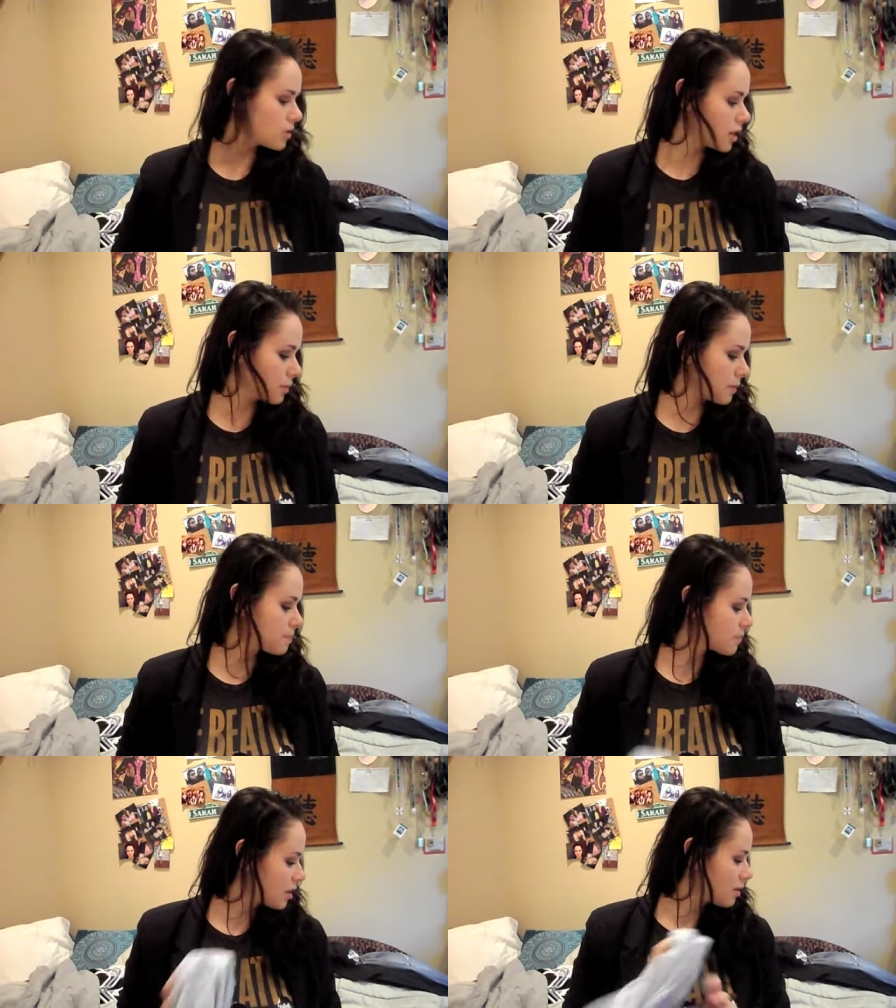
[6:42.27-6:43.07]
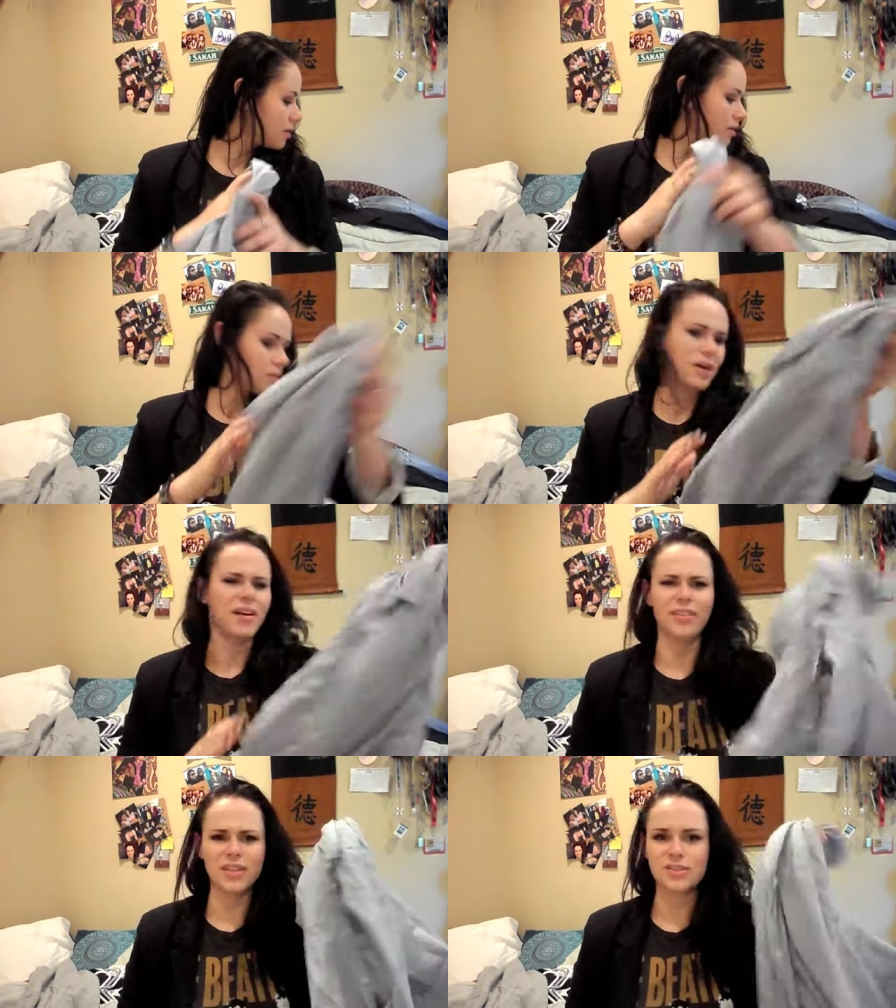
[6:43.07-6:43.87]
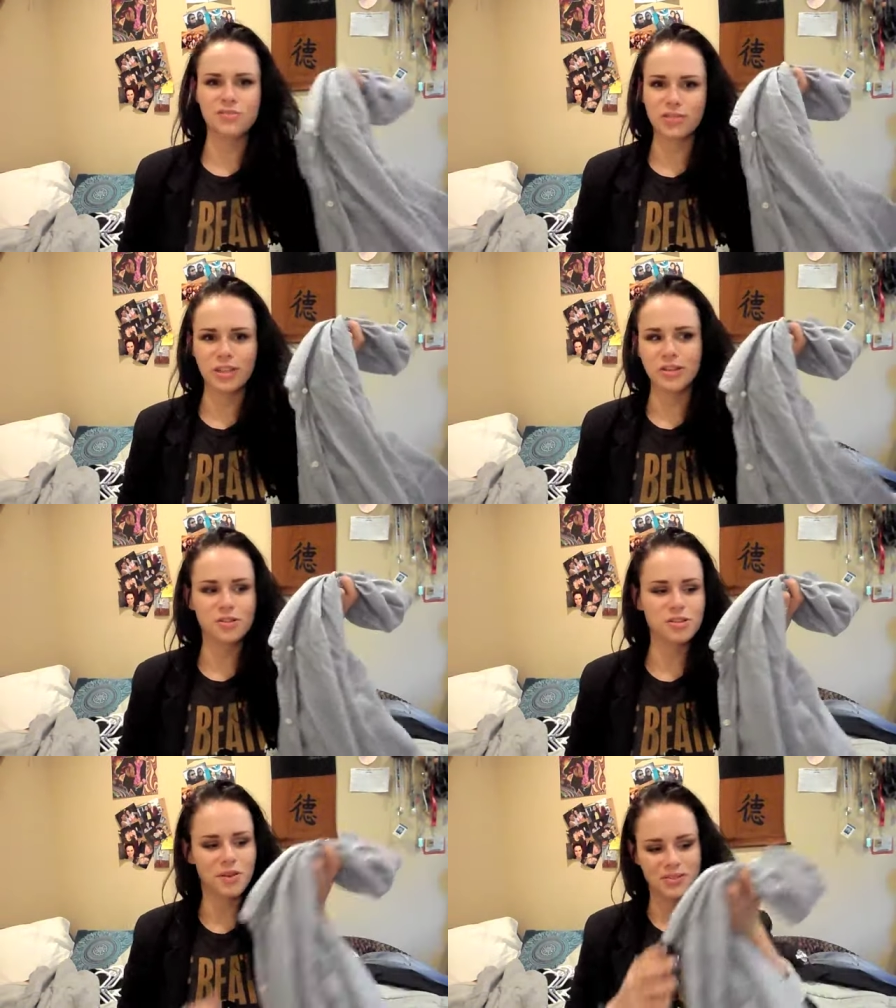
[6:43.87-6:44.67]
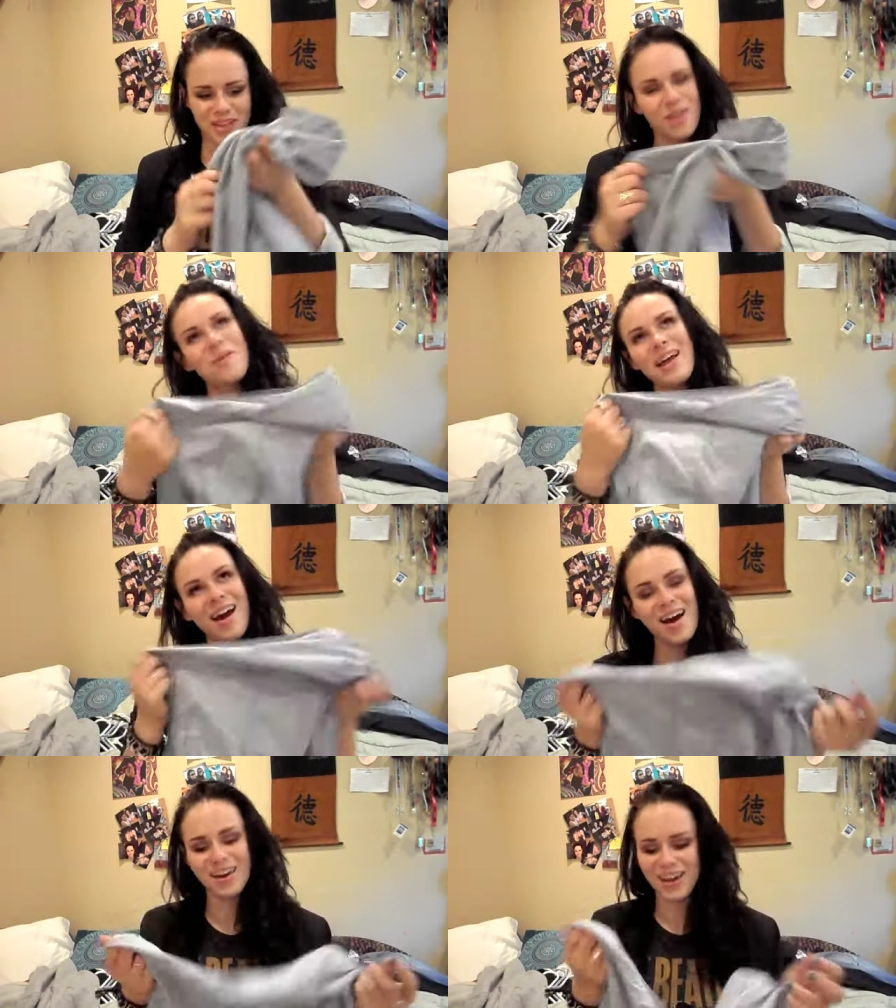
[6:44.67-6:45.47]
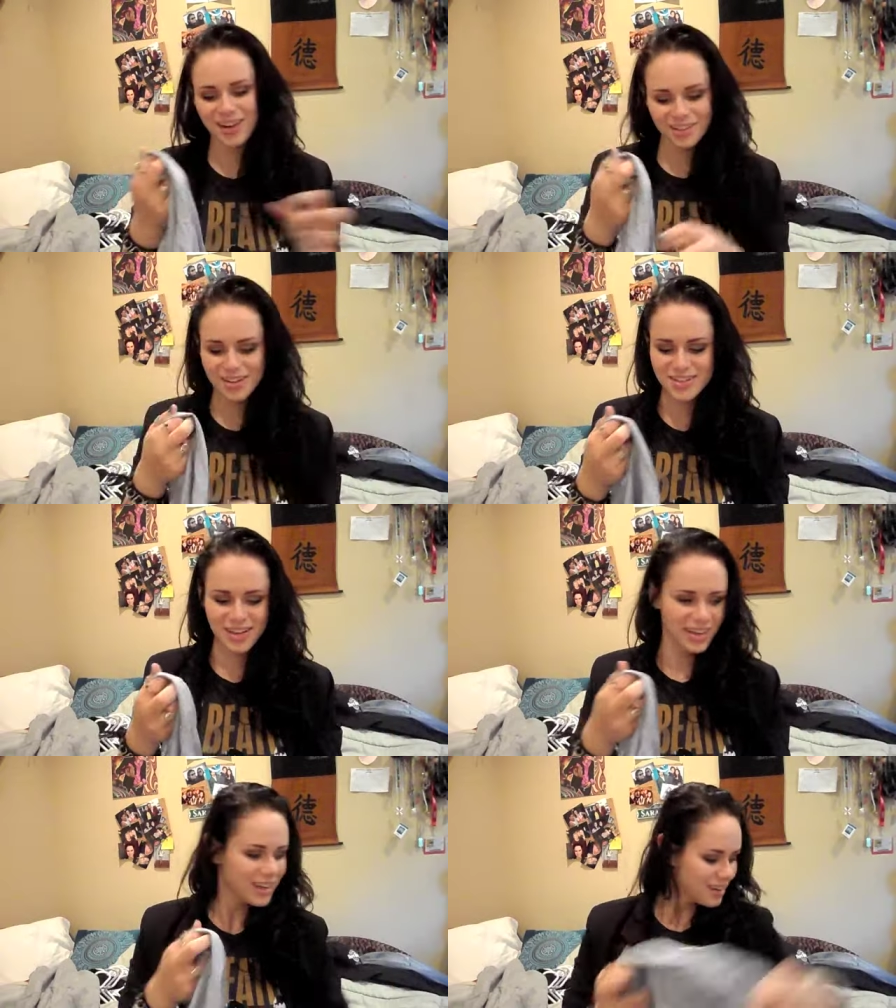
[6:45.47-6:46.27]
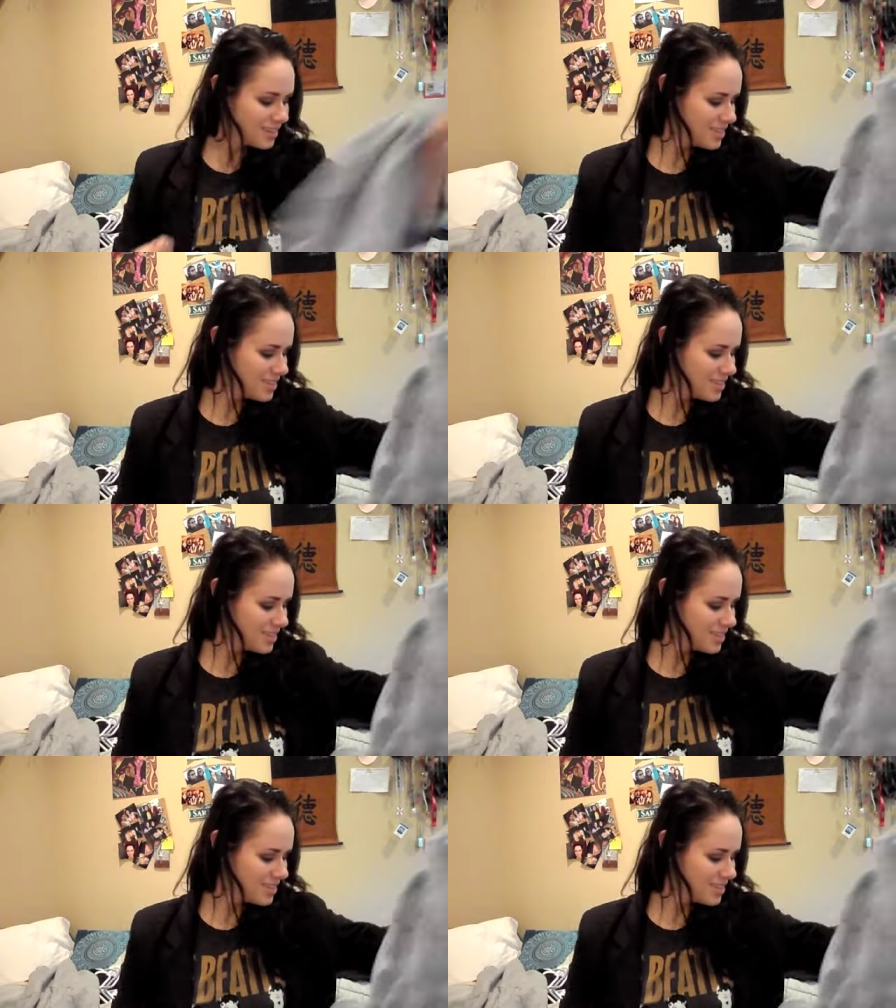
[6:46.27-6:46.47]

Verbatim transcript: Anyway, well, I've had this for years, but I was like, oh my god, it kind of looks like it.